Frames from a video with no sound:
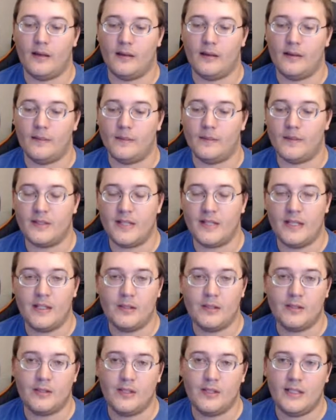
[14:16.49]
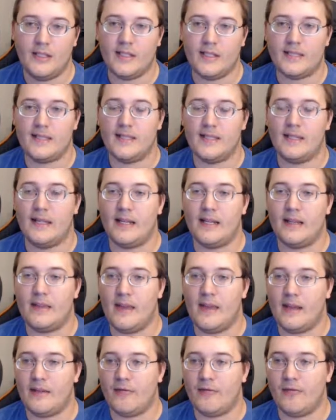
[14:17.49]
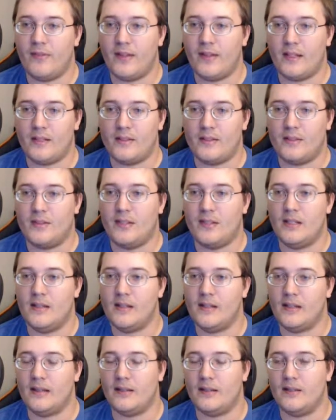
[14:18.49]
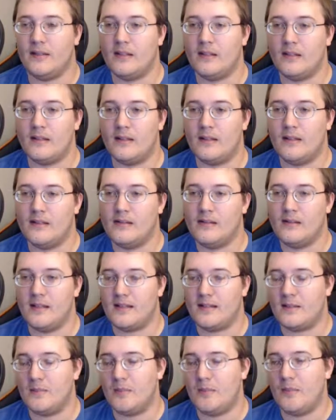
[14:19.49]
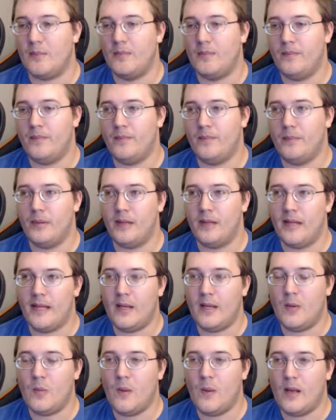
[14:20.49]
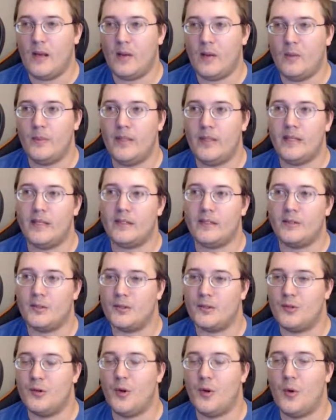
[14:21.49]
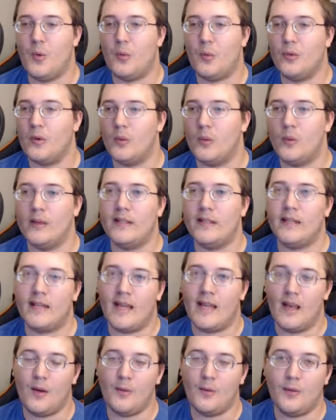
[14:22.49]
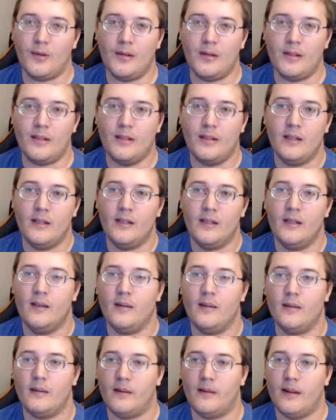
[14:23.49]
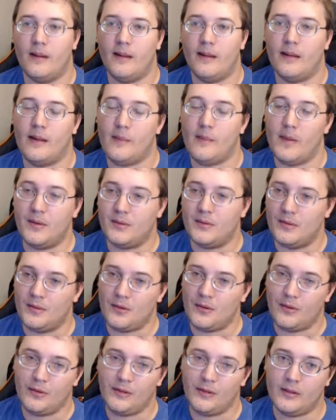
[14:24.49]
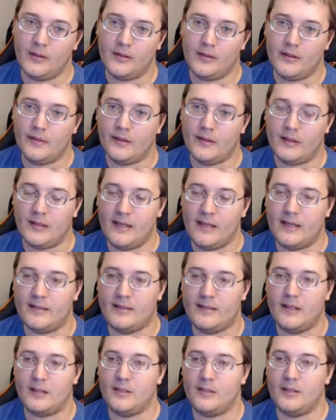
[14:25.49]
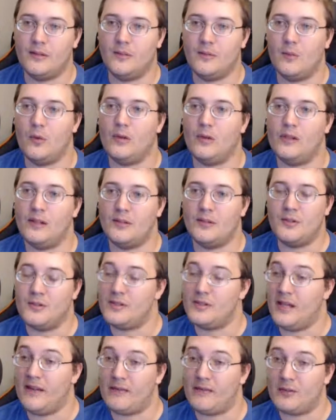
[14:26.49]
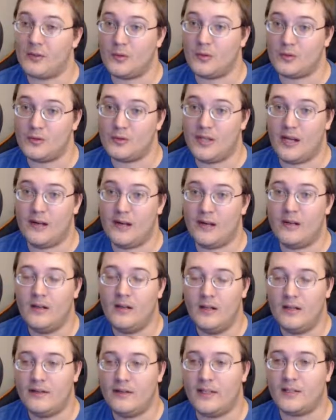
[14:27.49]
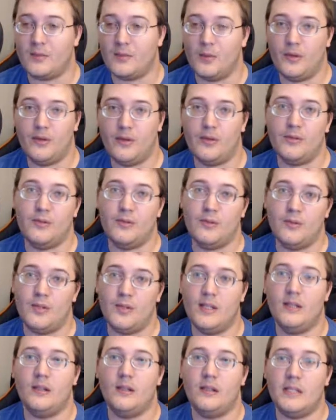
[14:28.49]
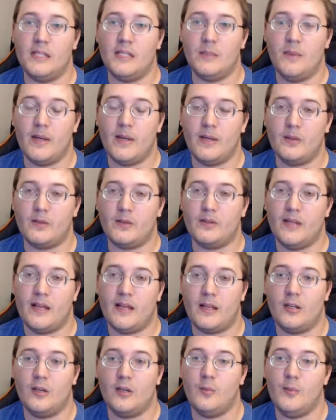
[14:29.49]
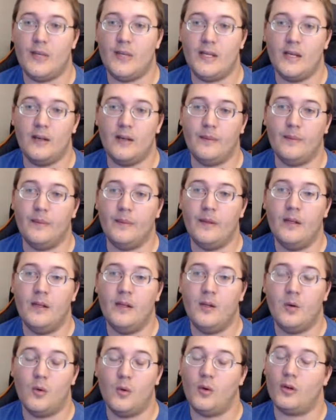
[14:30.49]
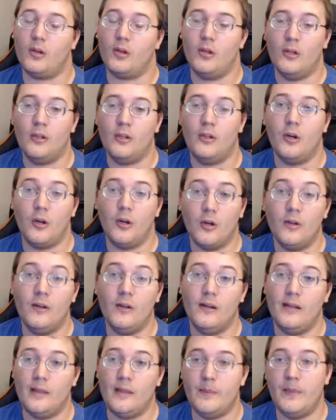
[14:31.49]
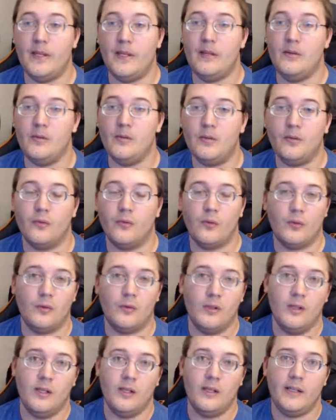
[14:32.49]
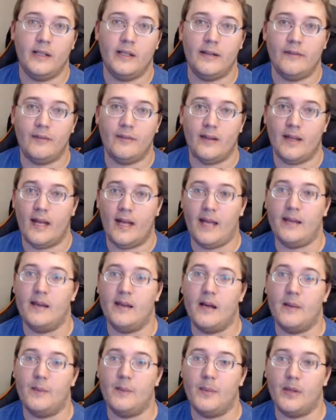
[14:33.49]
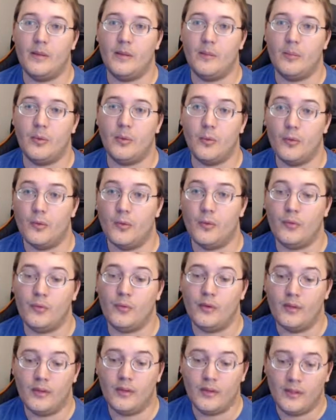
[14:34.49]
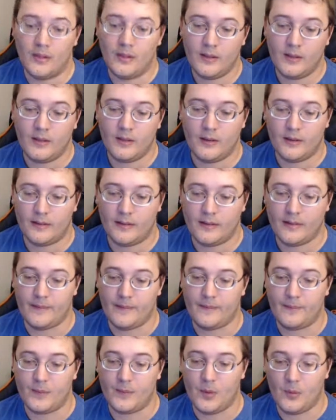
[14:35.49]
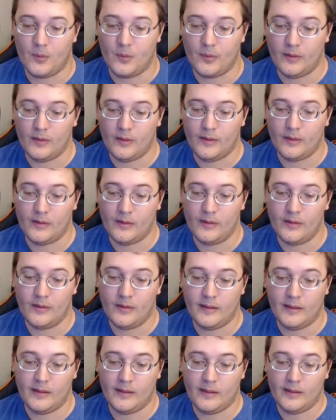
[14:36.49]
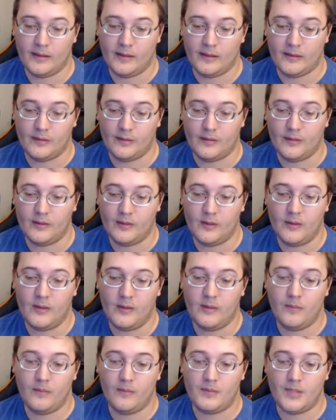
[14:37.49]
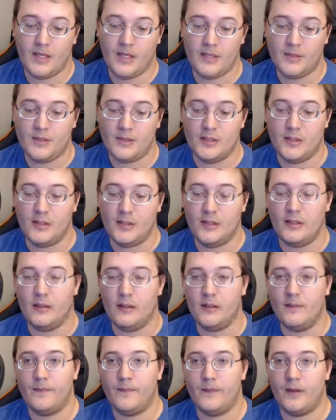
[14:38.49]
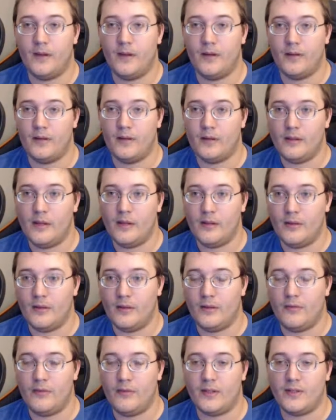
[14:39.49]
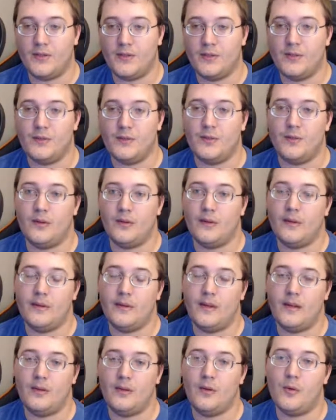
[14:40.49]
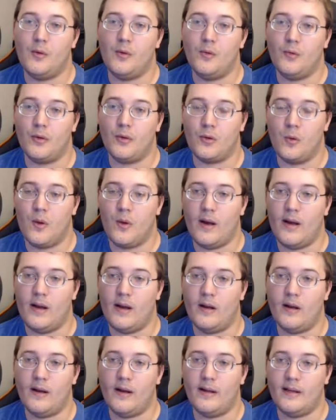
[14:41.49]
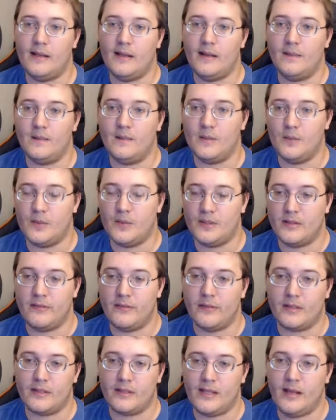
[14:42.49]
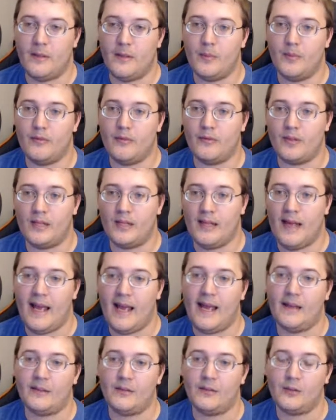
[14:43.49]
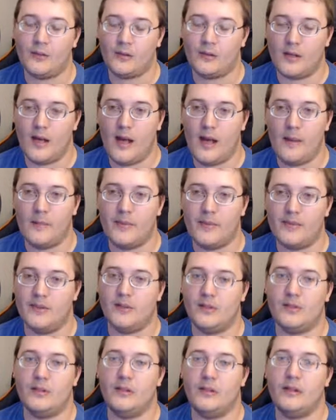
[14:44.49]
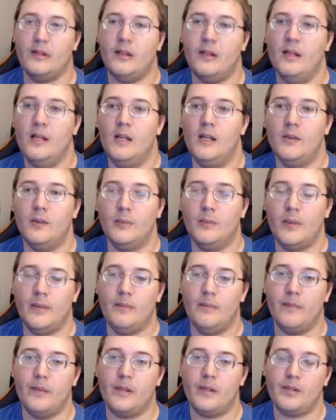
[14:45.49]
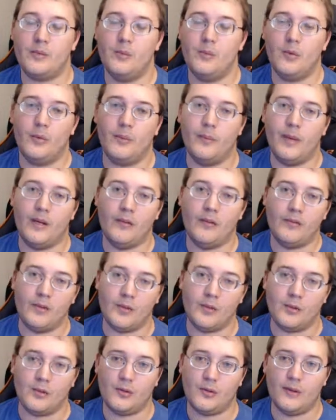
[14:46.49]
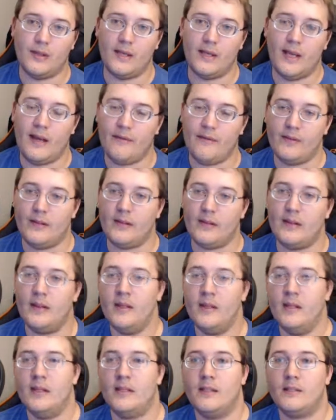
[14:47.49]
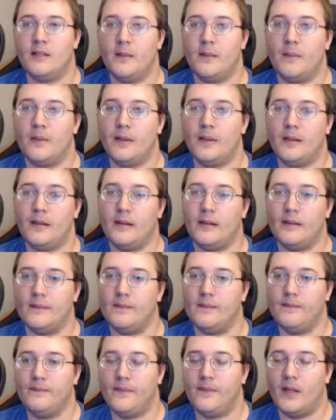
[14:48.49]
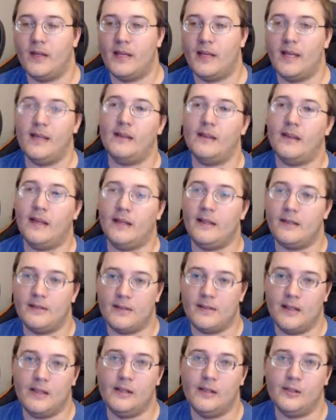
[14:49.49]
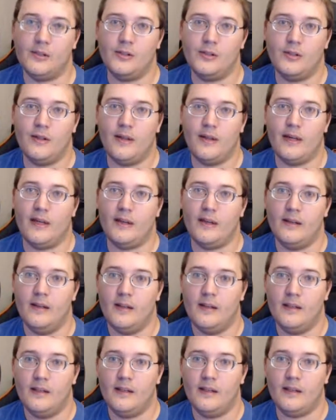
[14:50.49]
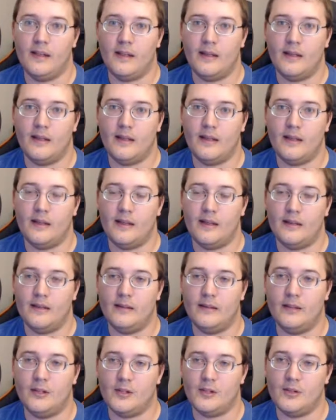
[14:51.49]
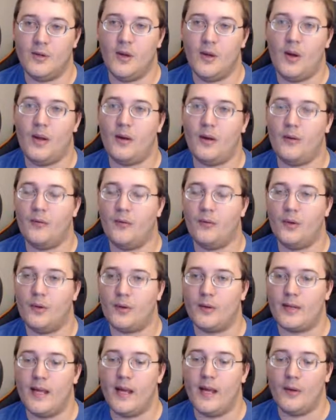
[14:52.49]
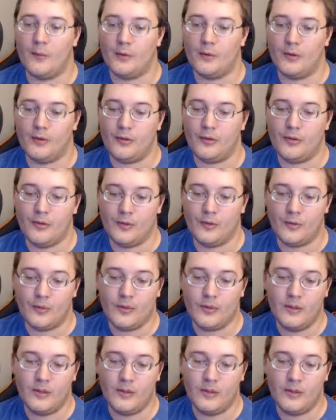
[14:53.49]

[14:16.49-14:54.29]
Skittish, he doesn't like that affix. He thinks it doesn't play well because there's no real way to counter it. And I mentioned earlier in the class section, Warlocks used to have Soul Shatter. That's one of those utility spells that could become, or could currently be useful if it had not been pruned. Going and changing other affixes so that they don't require any specific type of class or composition would be much more beneficial than having something, again, like Skittish, that there's not a real counter to.